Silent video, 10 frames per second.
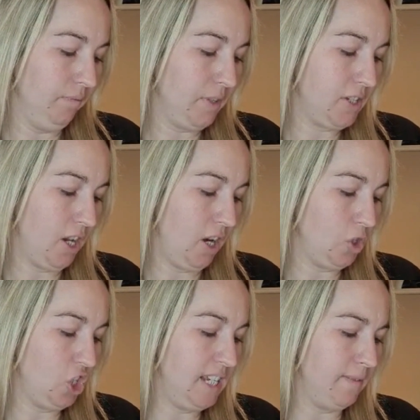So
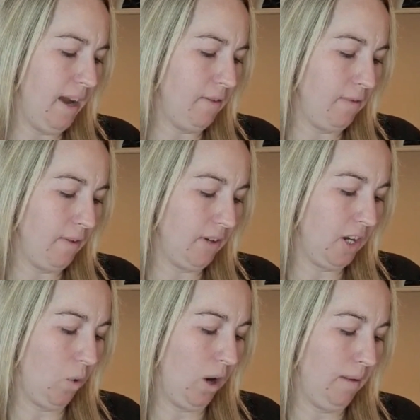she's very, very
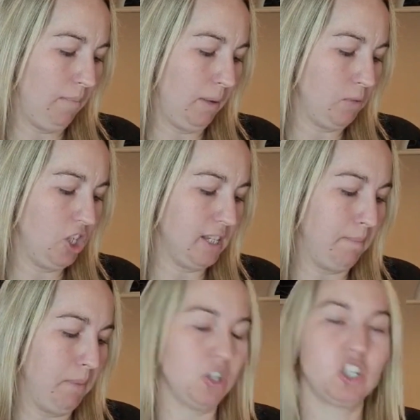quiet mum. She doesn't
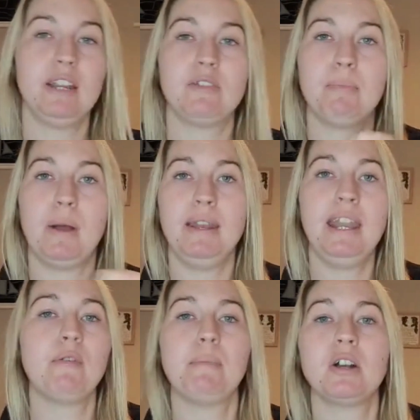bark. She
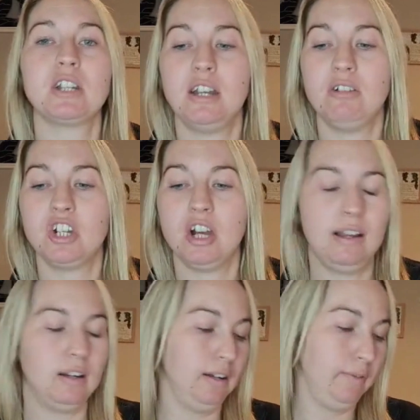never barked in her entire
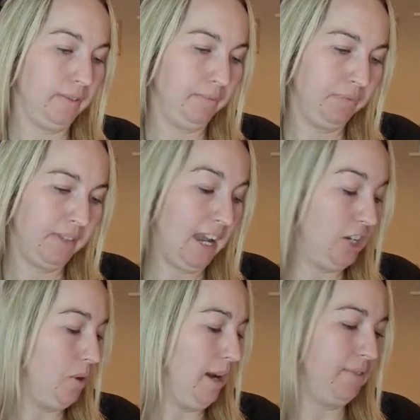life. And
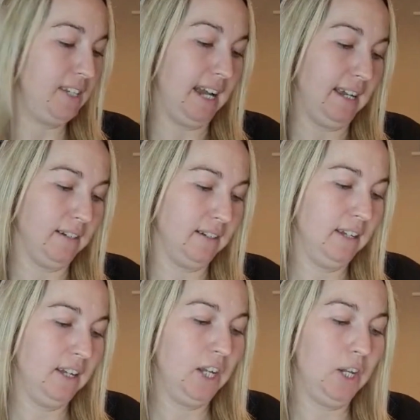you have dad,
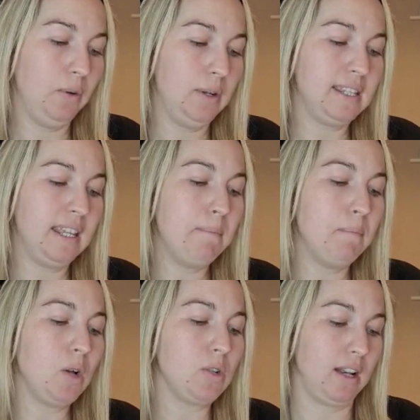who is the
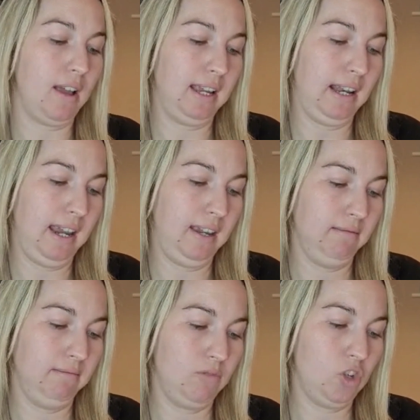most likely
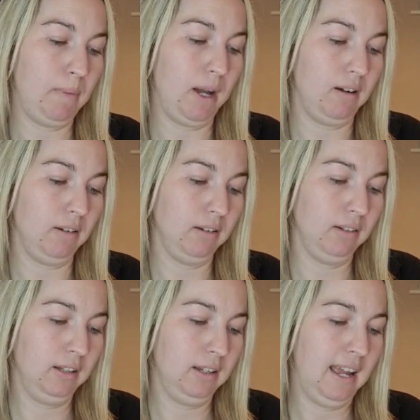to bark
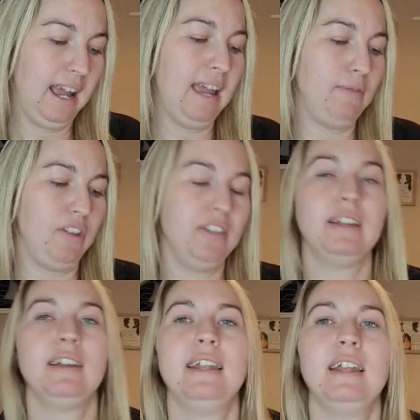at everything
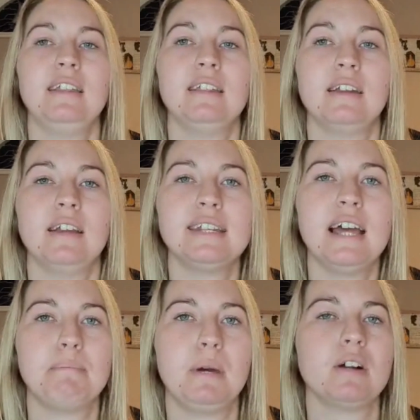and anything. And
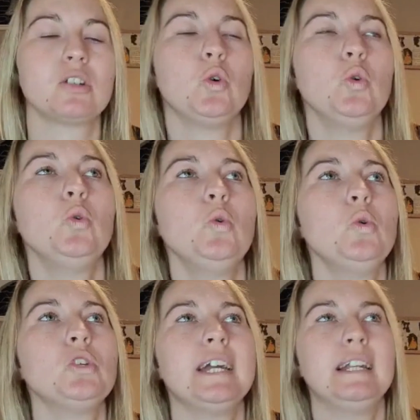dad barks all
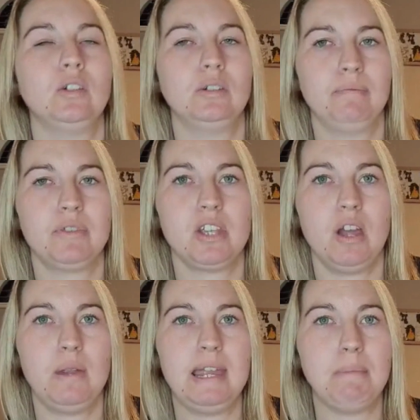day long. So
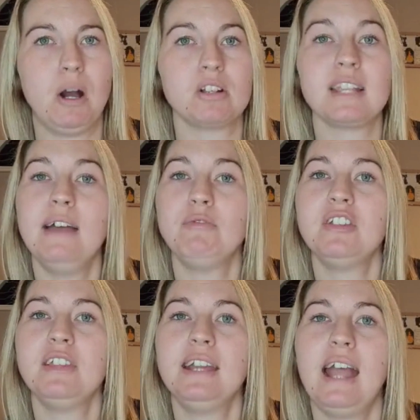he barks at
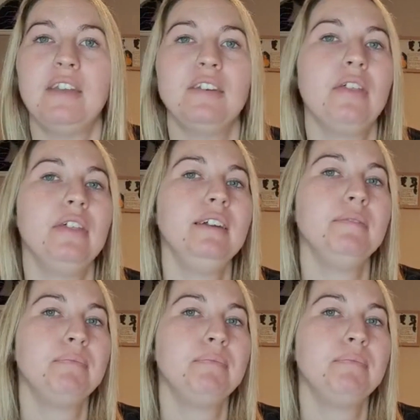everything and nothing.